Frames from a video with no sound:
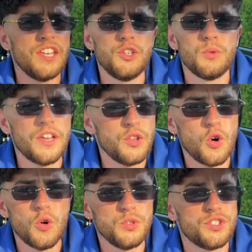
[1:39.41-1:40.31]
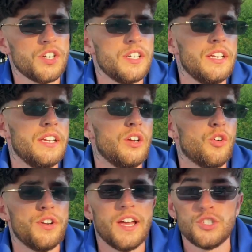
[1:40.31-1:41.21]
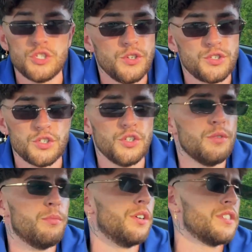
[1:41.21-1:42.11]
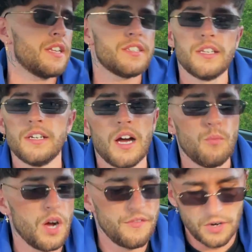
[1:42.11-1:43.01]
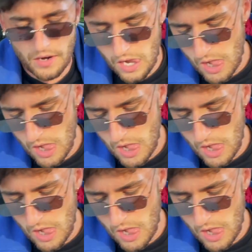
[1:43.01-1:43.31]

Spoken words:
and you'll get the whole journey on his YouTube or his Instagram, whatever.